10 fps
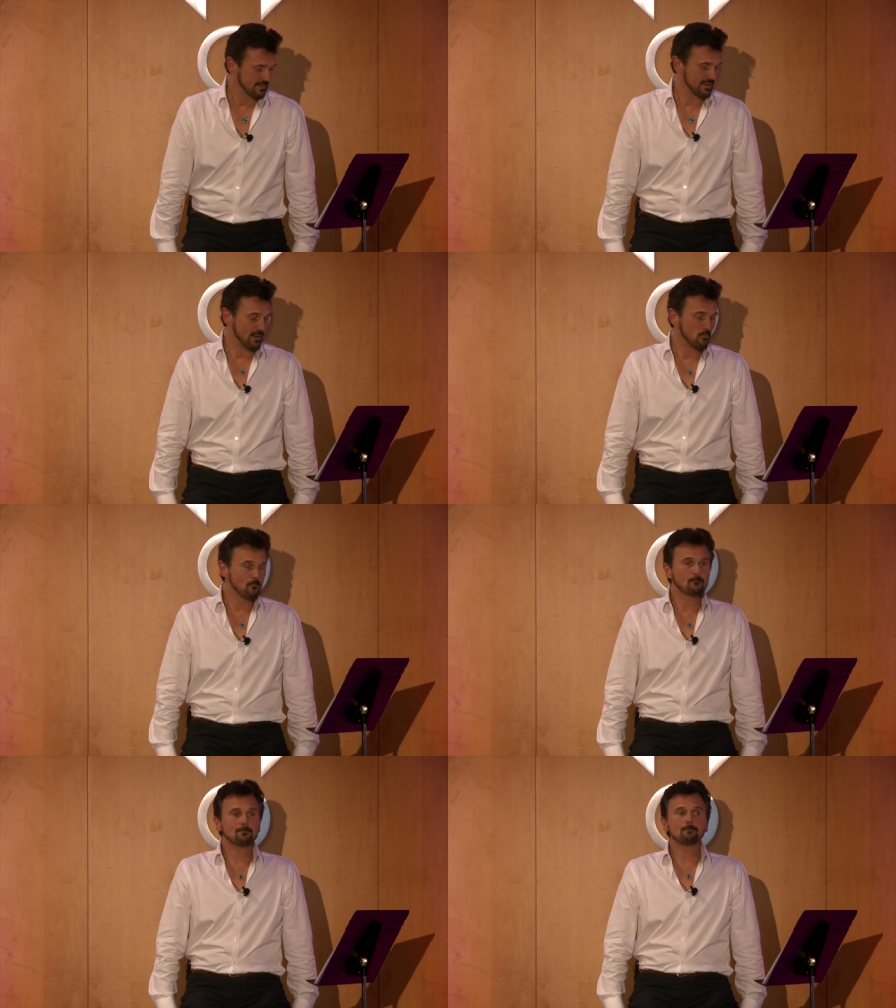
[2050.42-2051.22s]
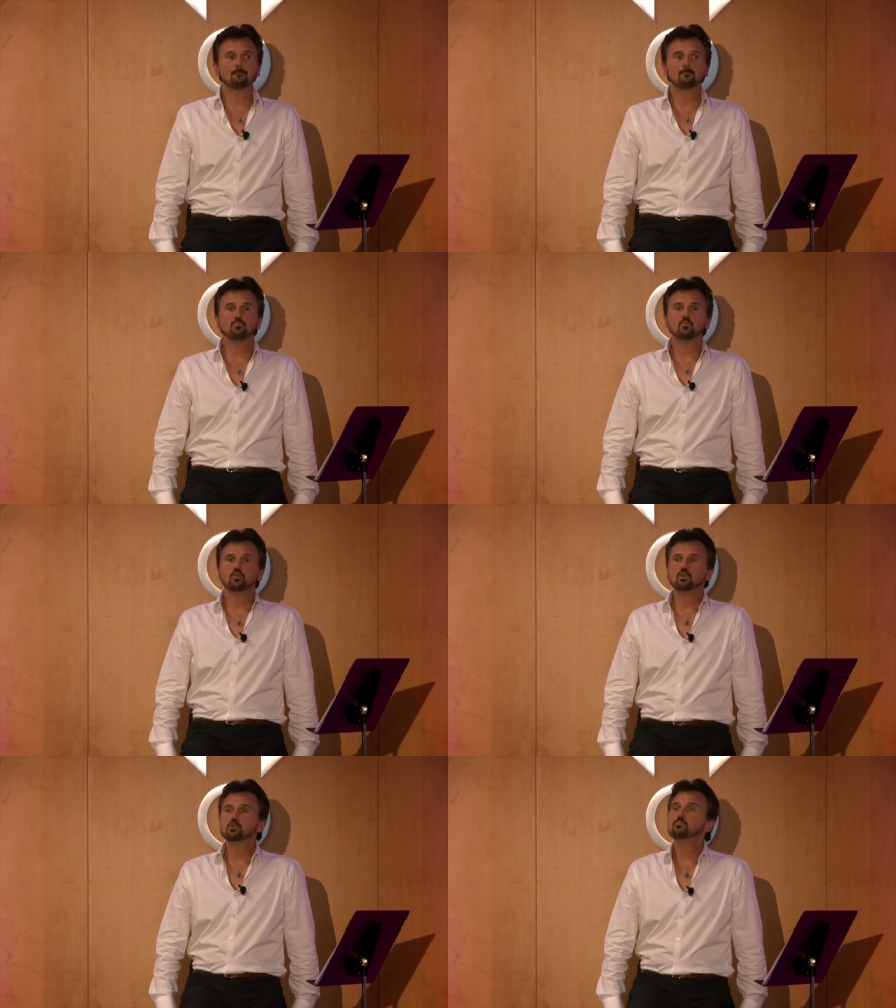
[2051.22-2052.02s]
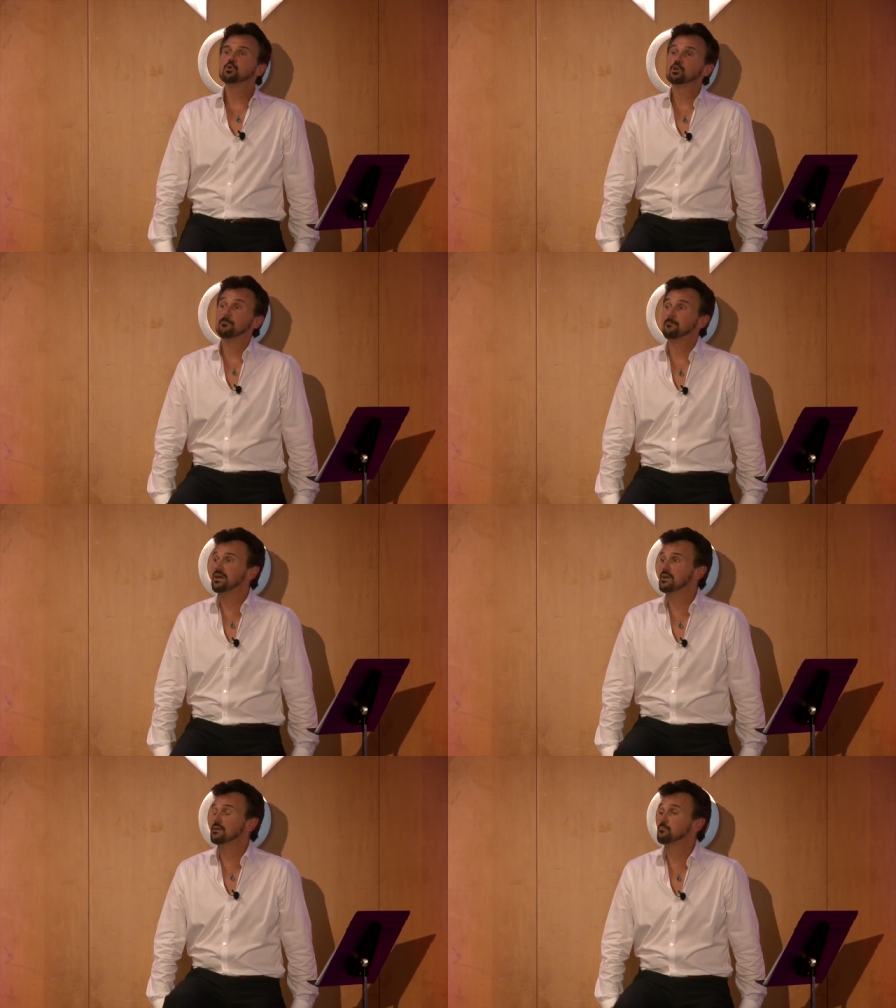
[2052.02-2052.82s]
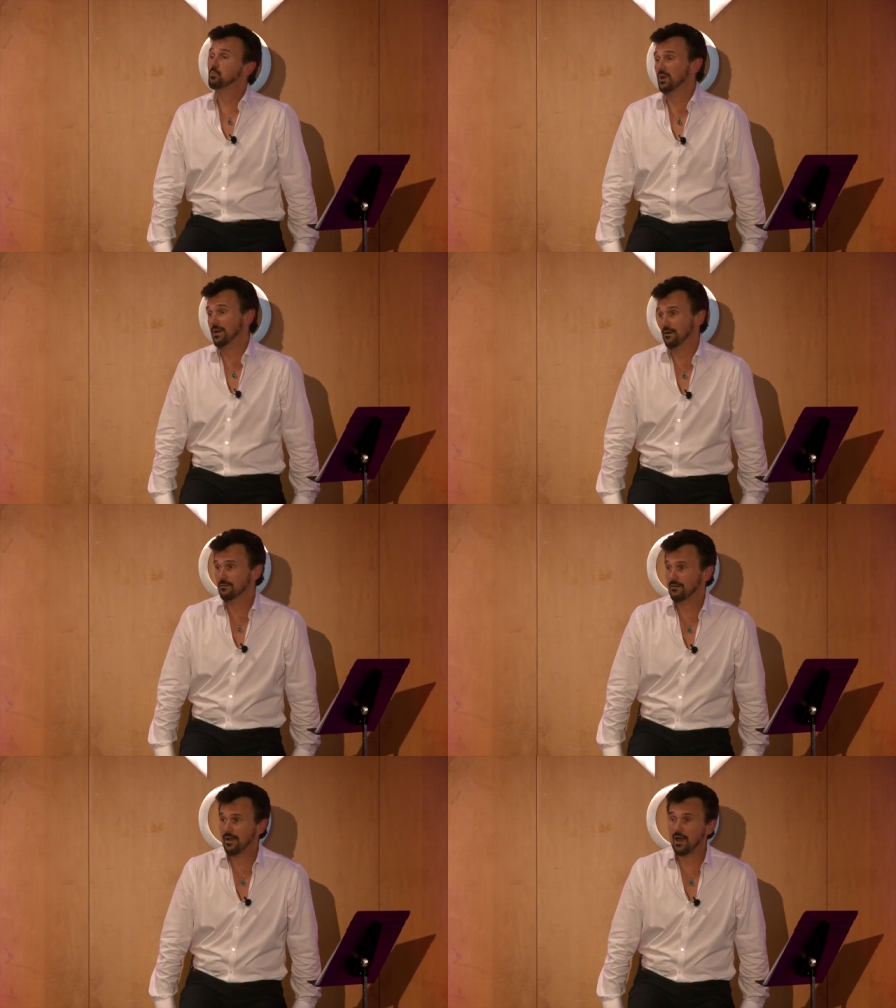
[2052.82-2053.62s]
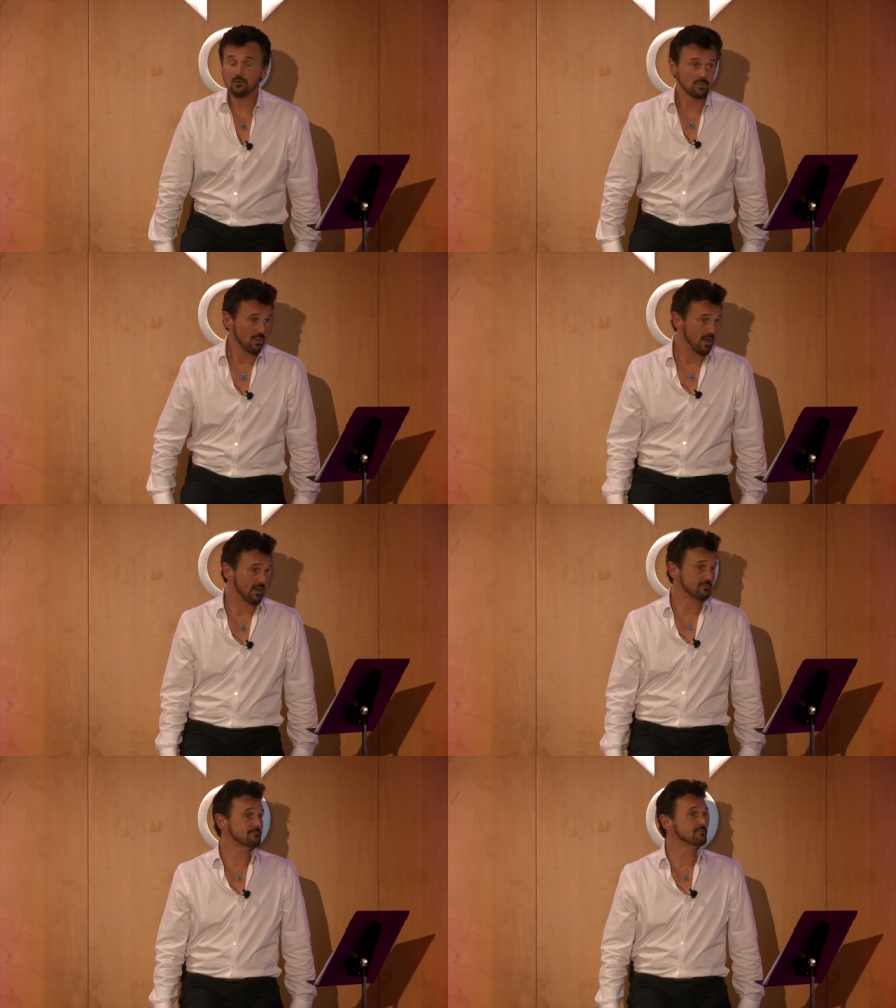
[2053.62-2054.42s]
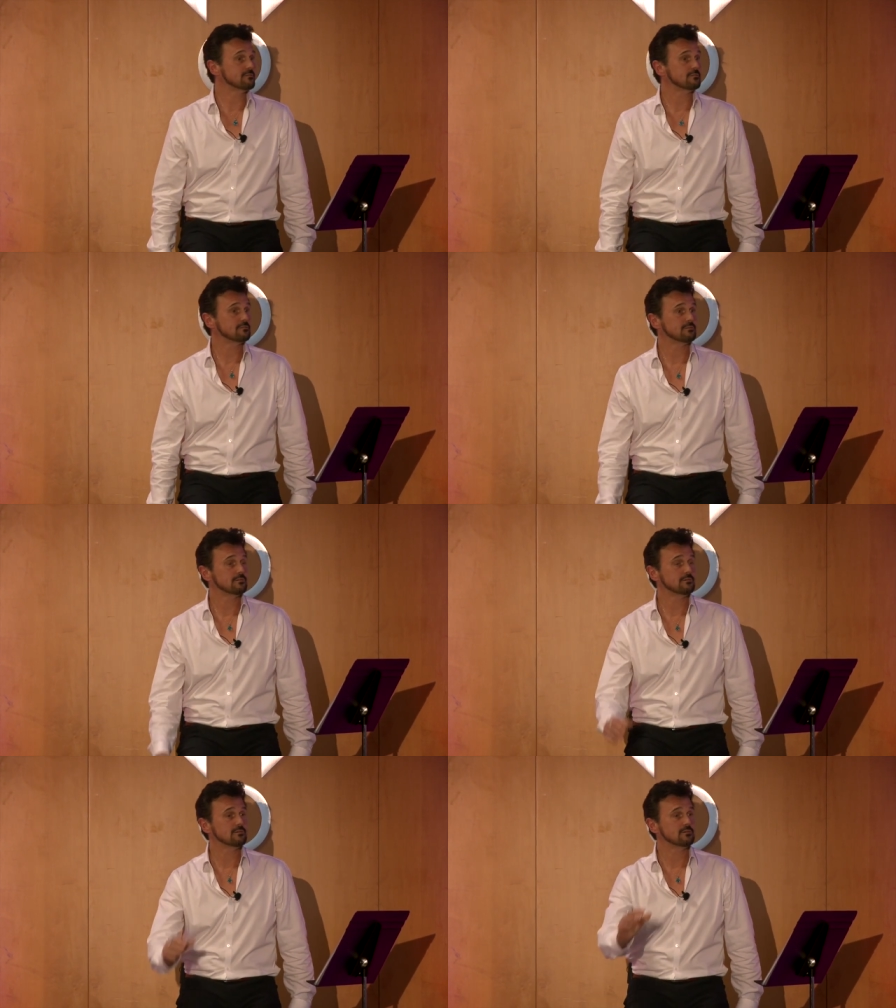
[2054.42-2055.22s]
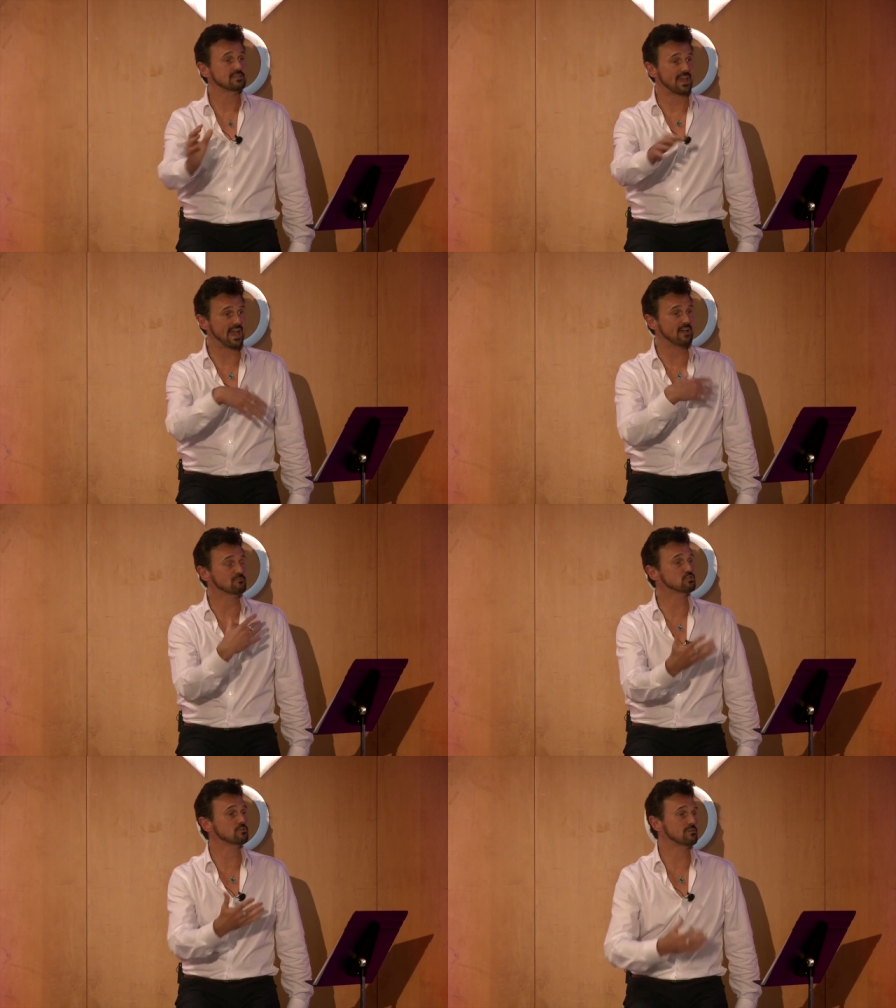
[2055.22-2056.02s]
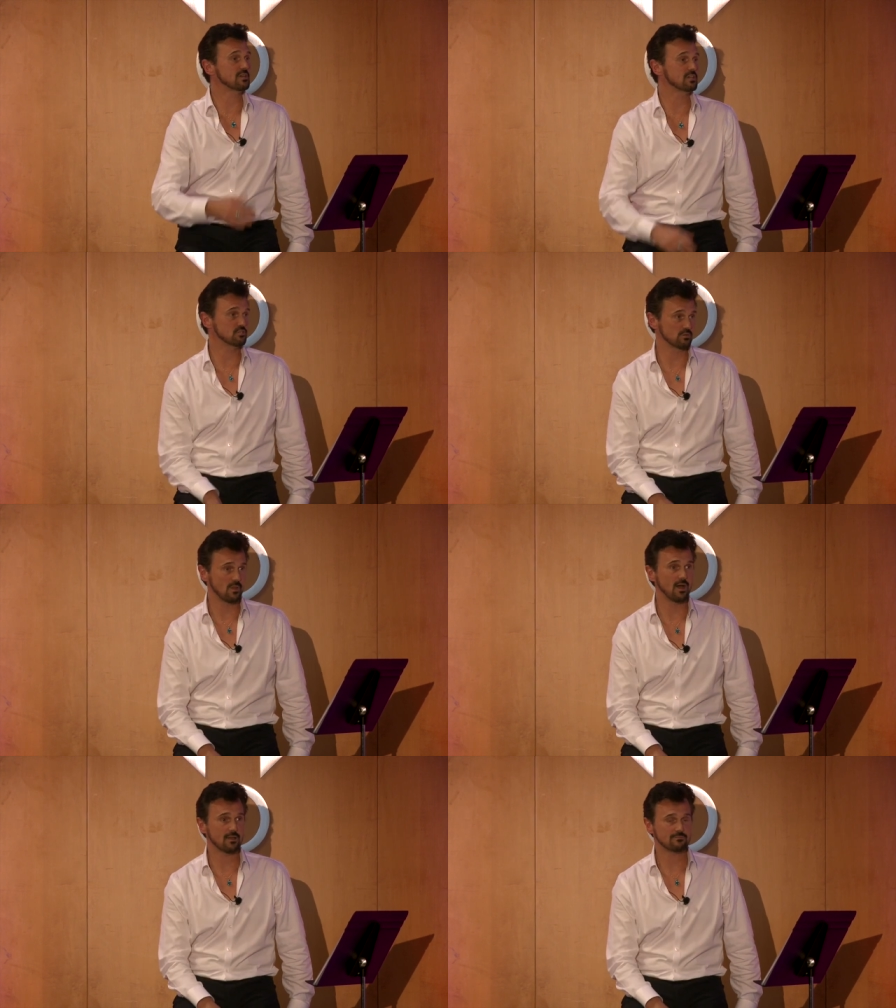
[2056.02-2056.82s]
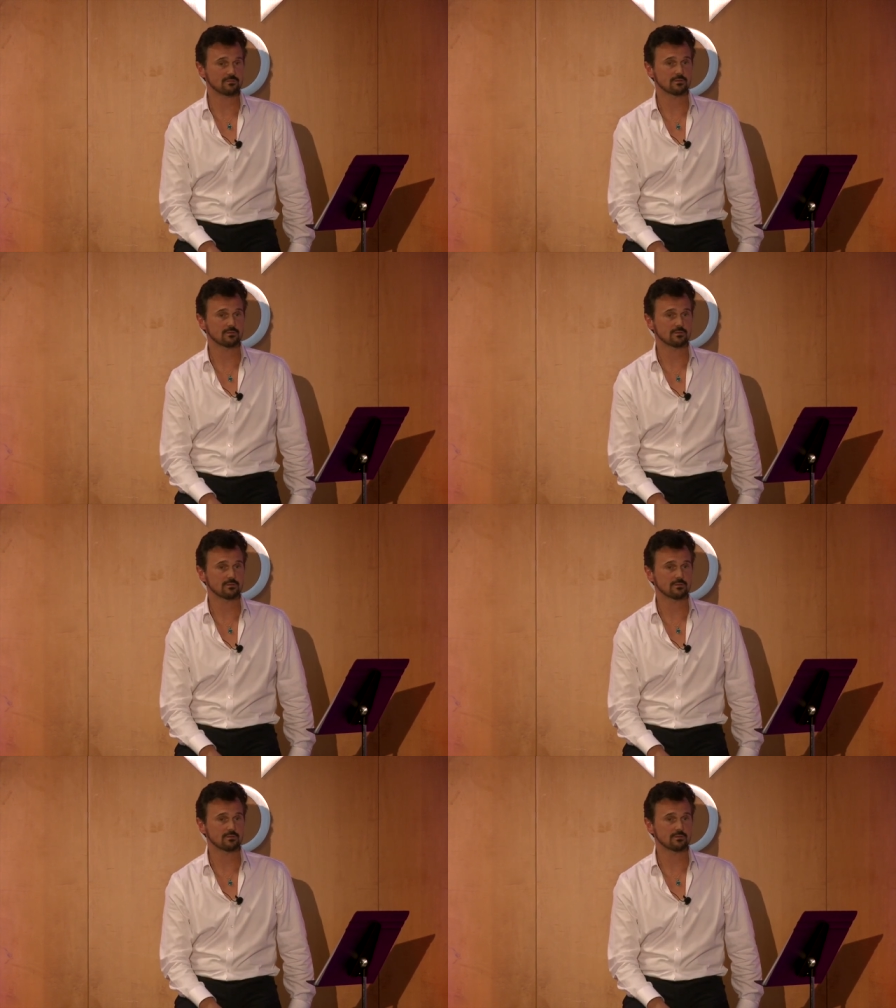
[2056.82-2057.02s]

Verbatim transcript: Now, you put a big prayer out in life to have certain things in your life.